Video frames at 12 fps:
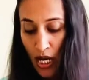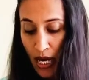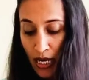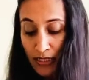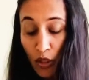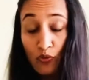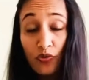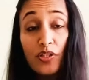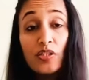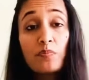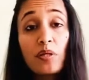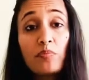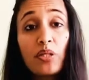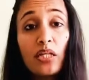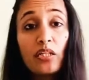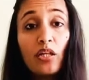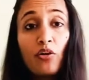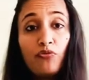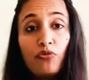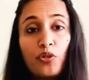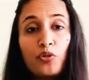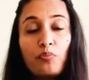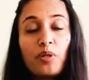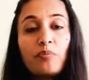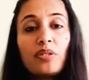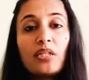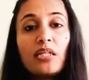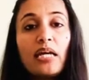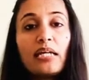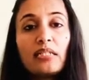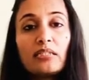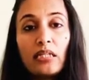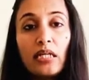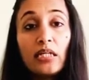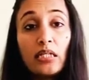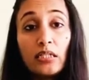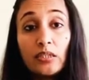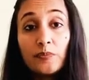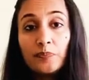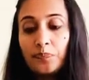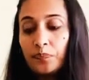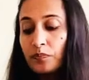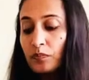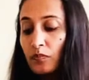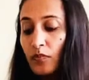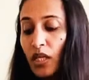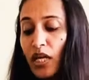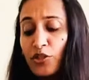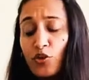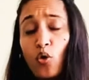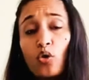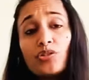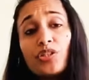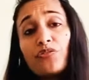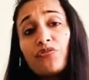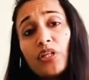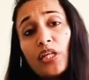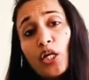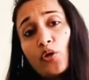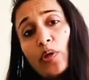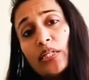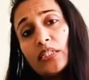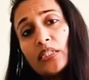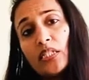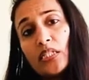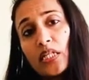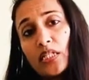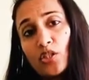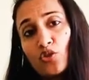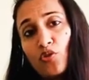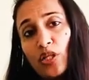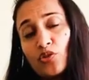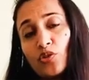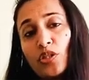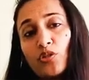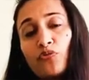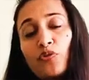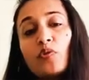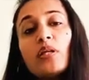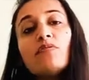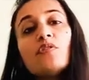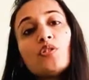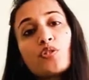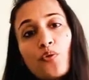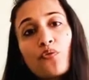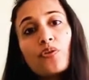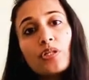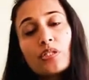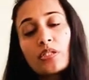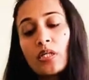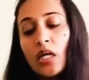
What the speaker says: Now this may be enough for you. Maybe the leg is here and you're already feeling quite an intense stretch. So there are a few levels on this.